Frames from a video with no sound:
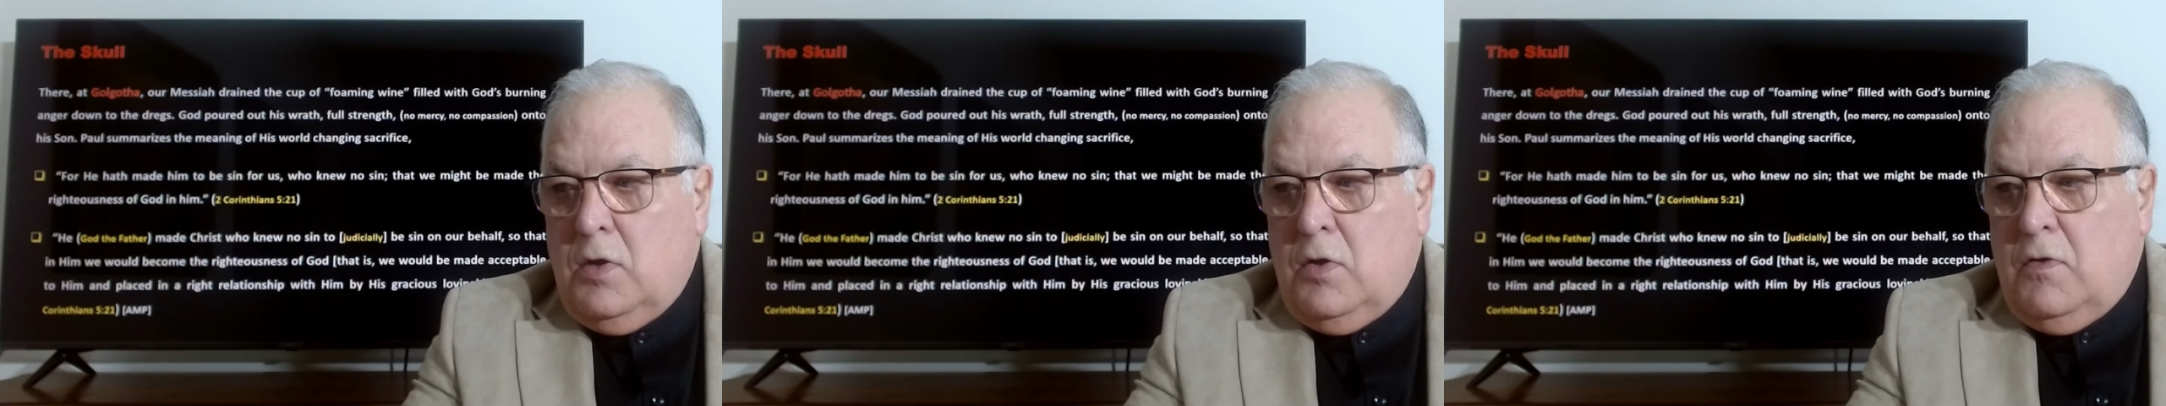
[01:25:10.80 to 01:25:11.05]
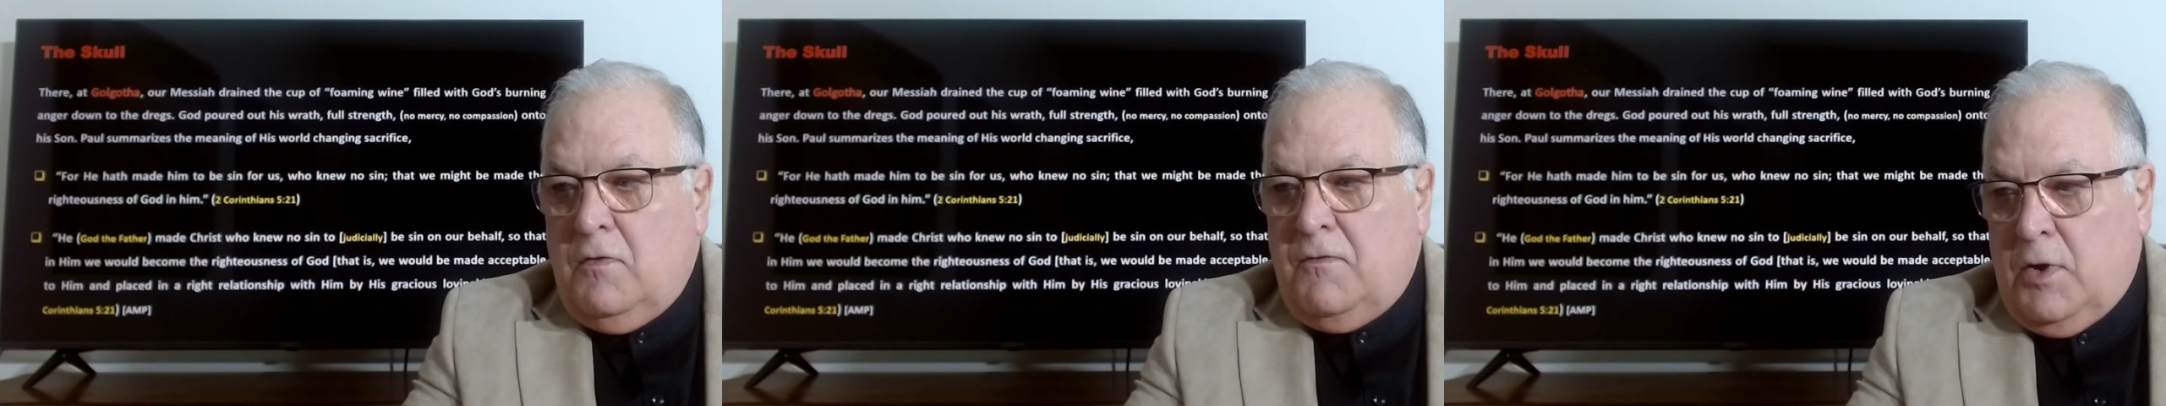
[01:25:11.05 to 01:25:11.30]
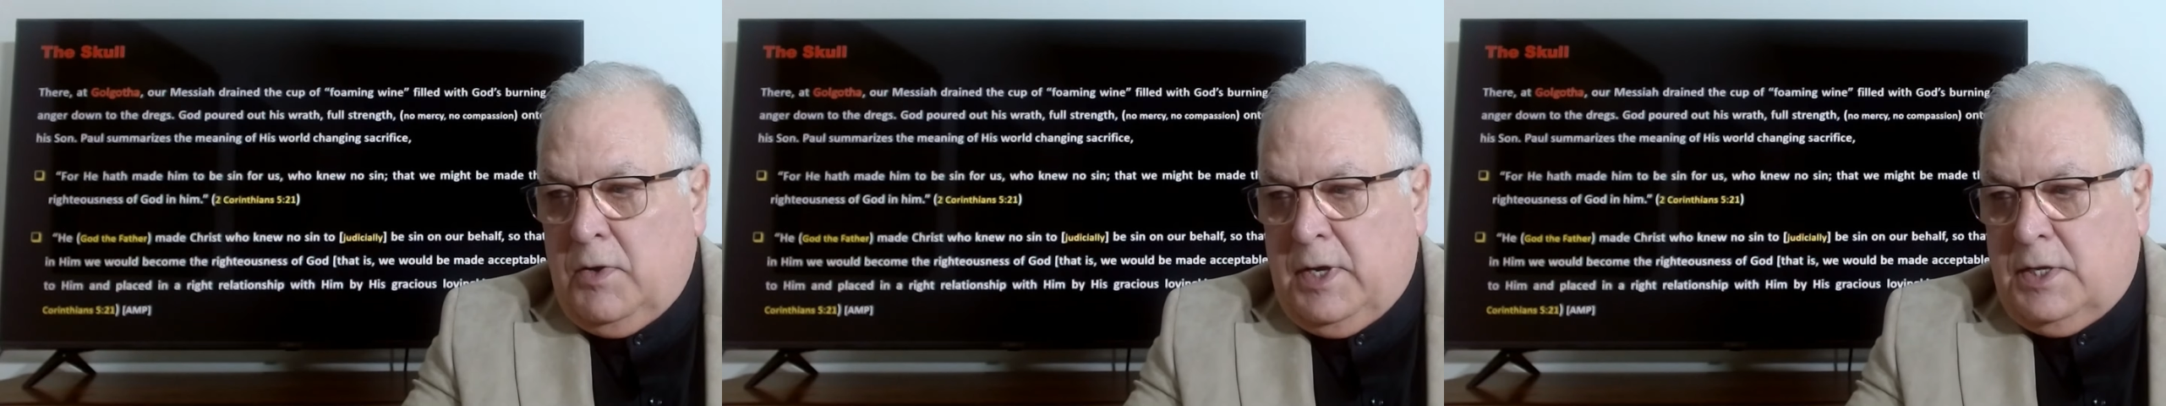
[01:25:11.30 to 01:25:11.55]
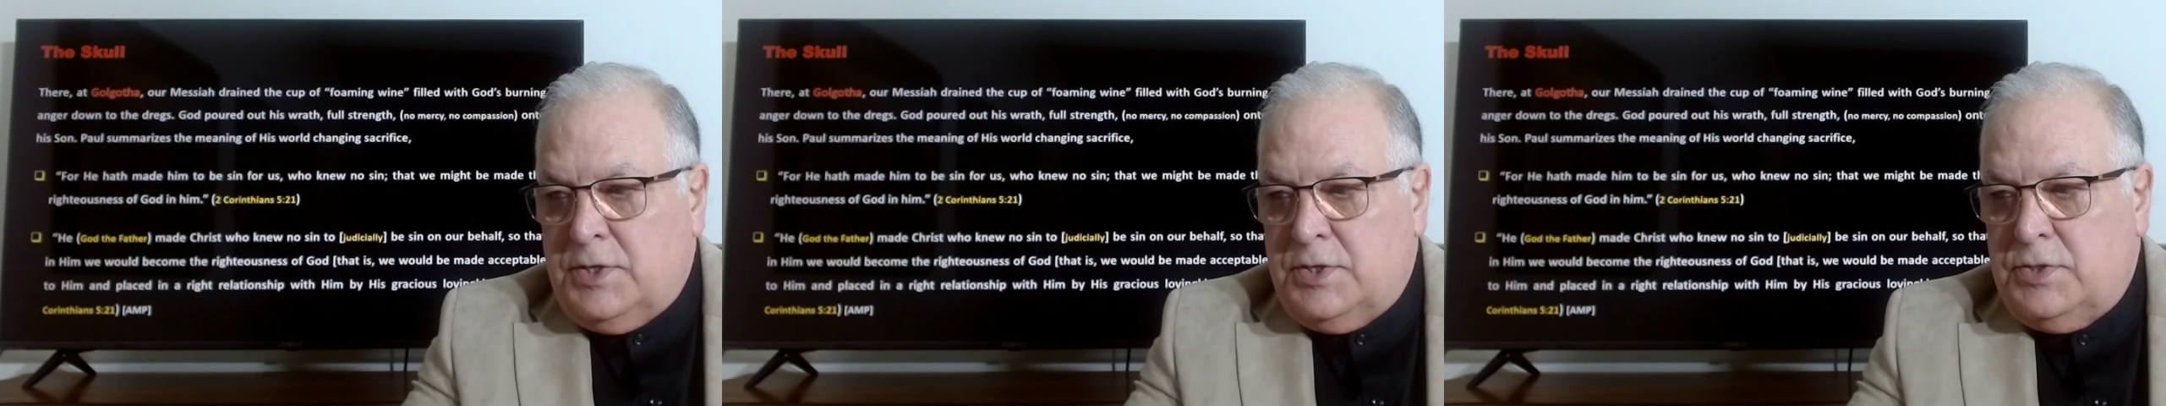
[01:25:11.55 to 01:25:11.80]
for
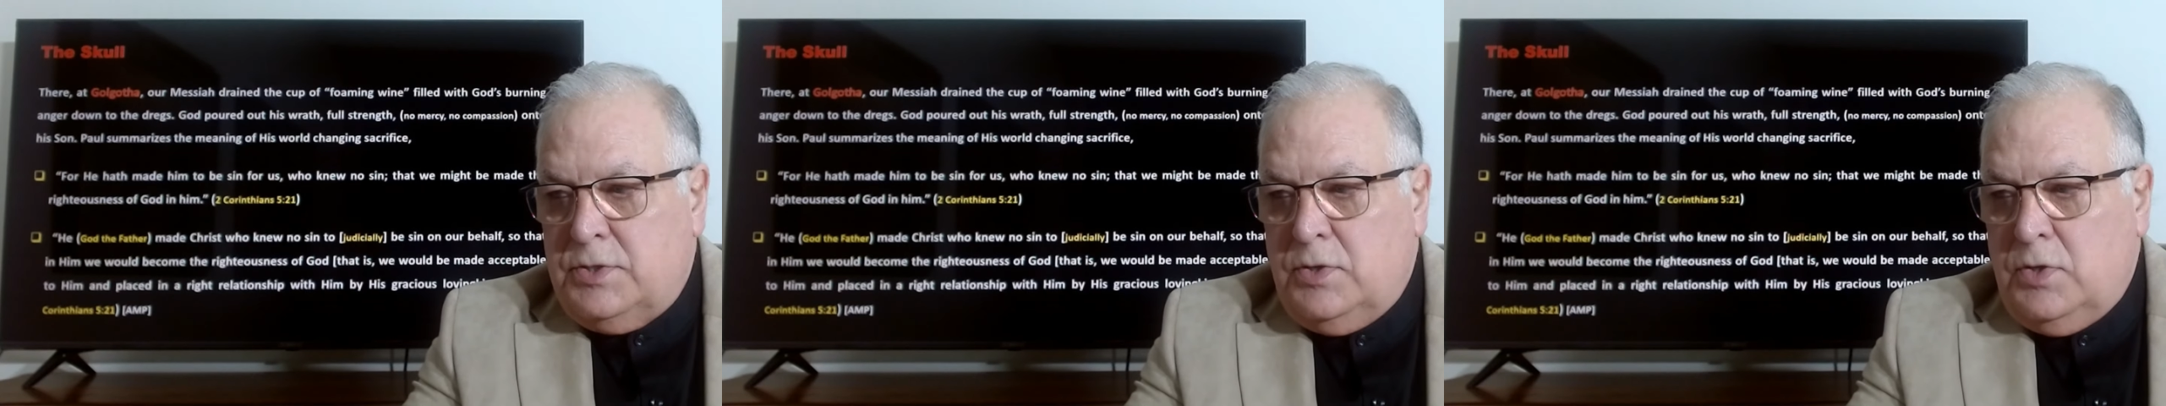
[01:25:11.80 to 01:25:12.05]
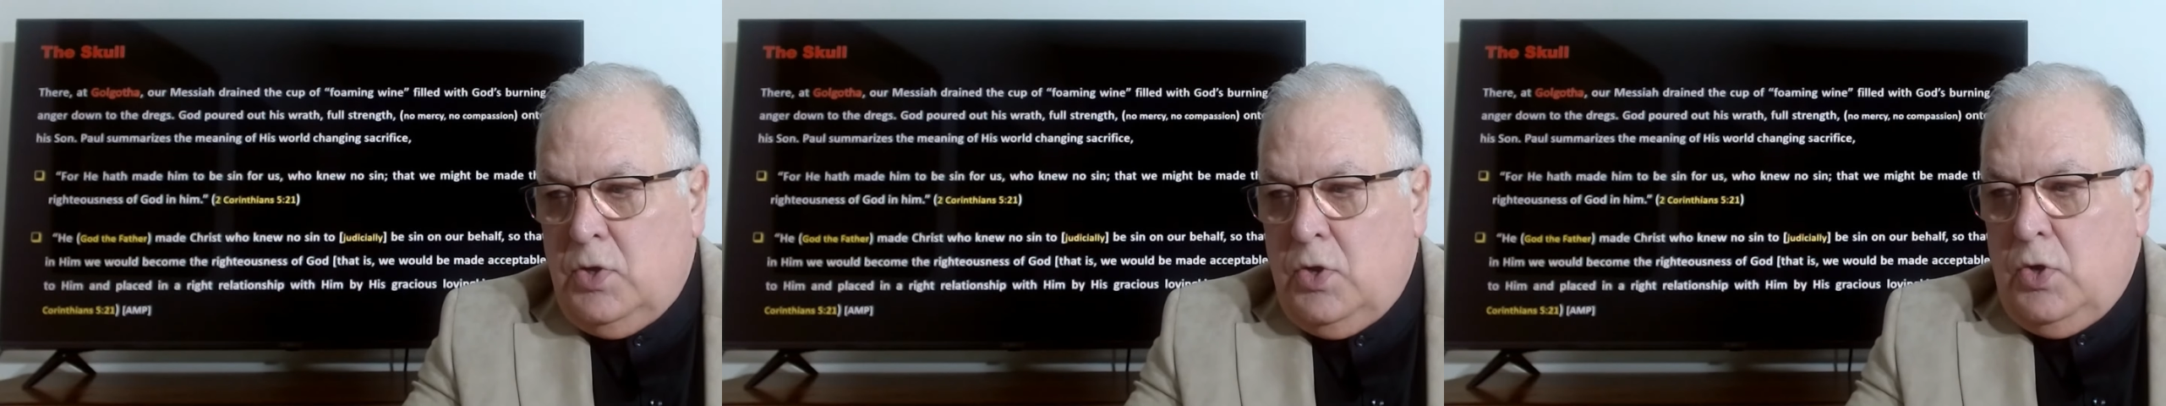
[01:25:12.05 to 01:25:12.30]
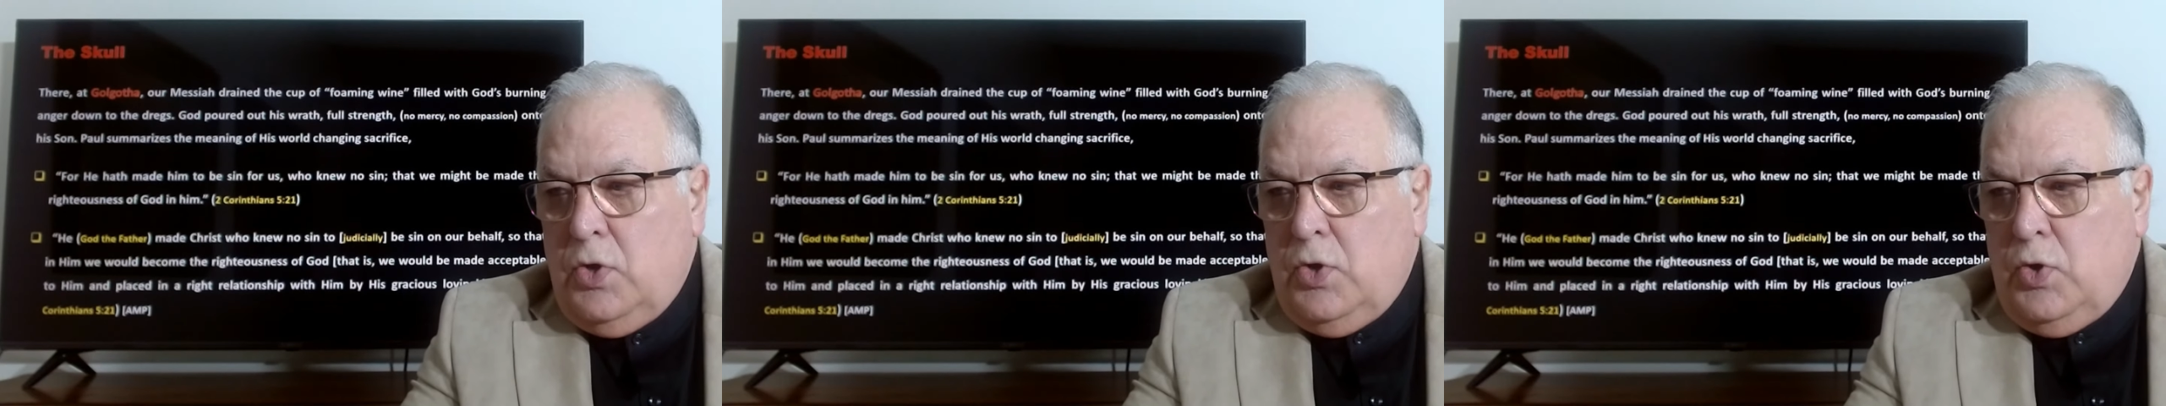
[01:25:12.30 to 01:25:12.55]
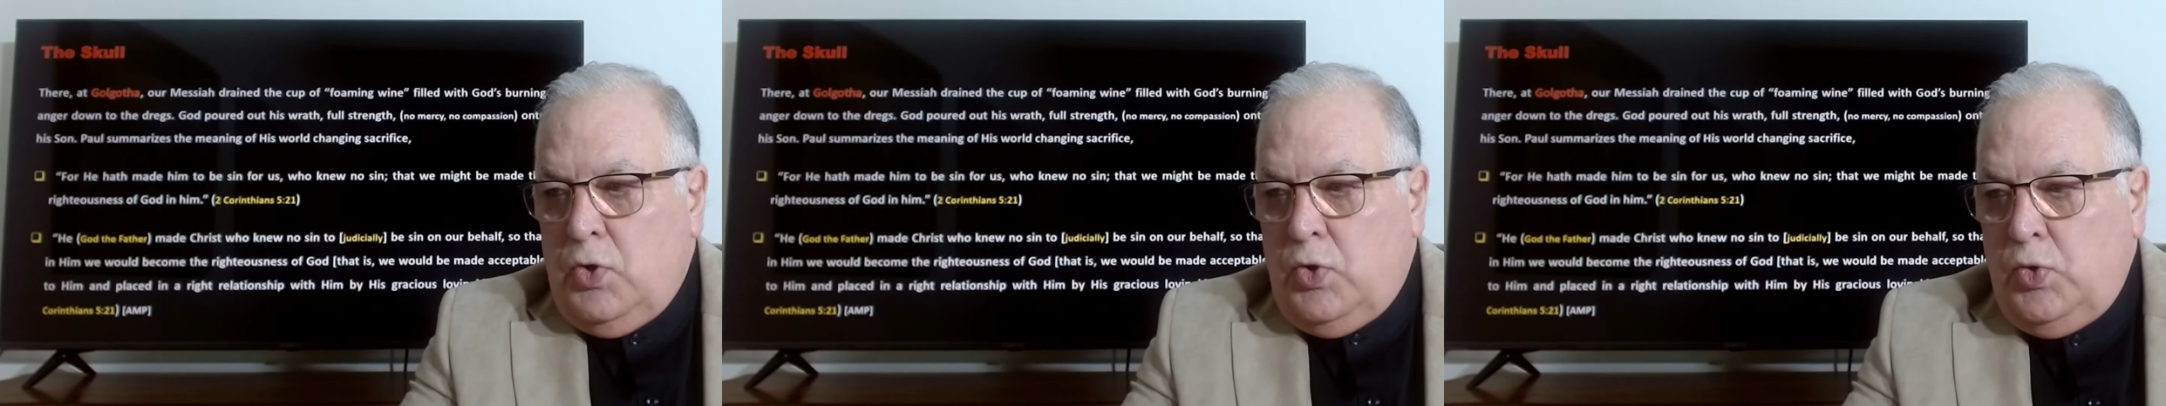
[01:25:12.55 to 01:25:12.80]
us,
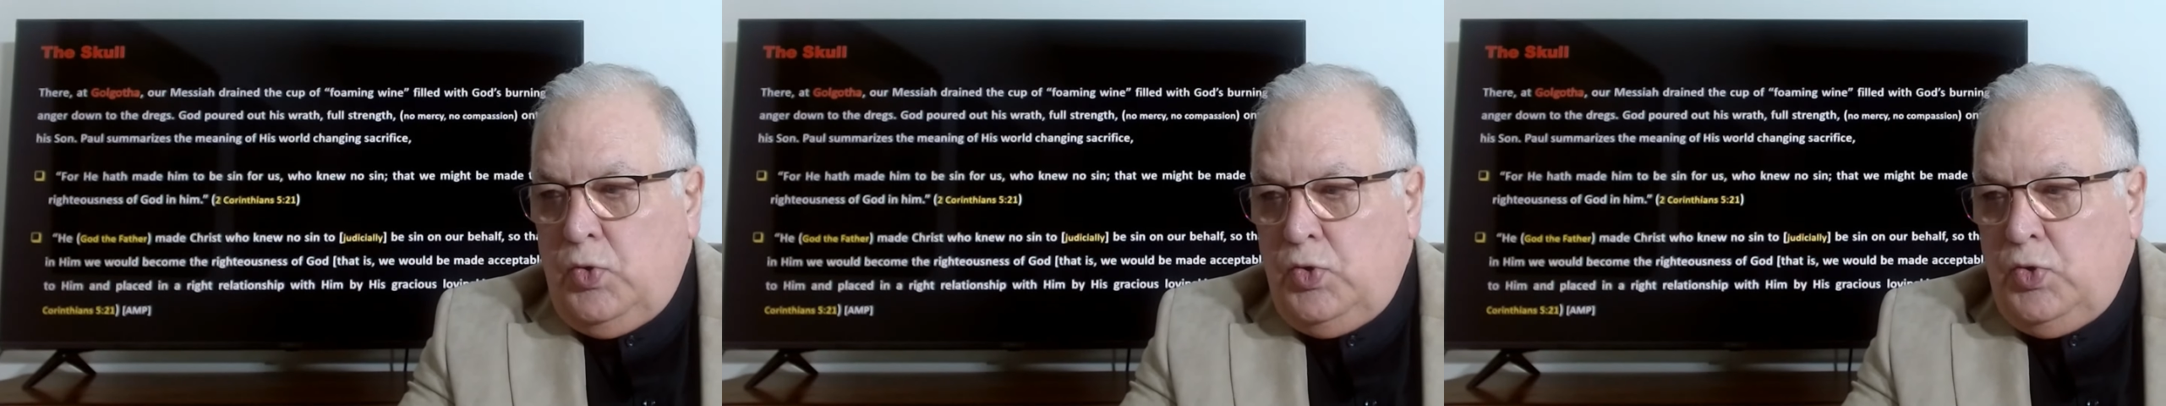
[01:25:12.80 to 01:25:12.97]
who